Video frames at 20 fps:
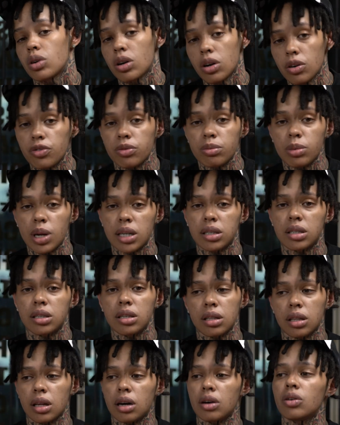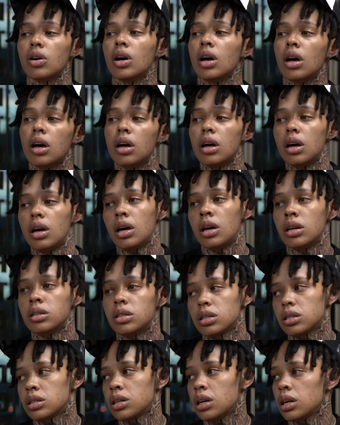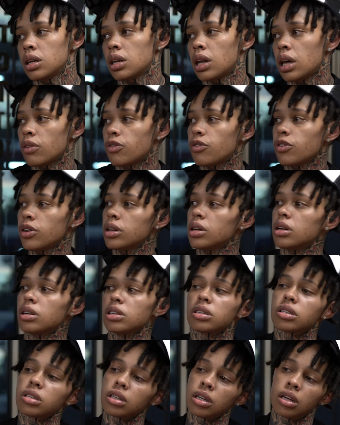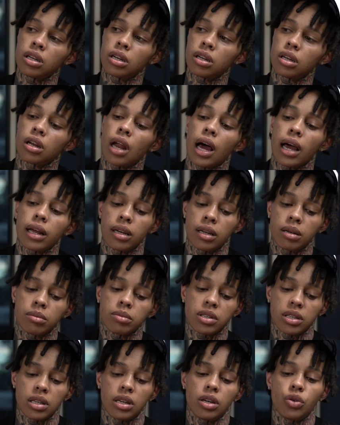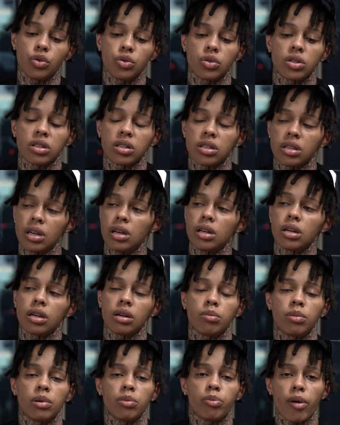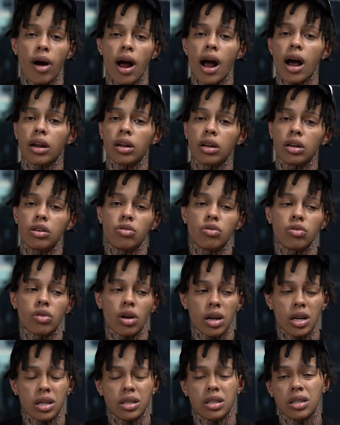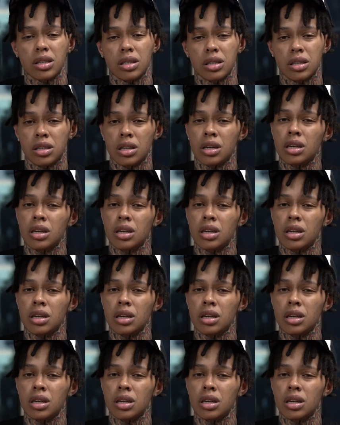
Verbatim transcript: you come from that shit though and just getting that feel of seeing like them seeing you succeed and them be proud of you, you know that shit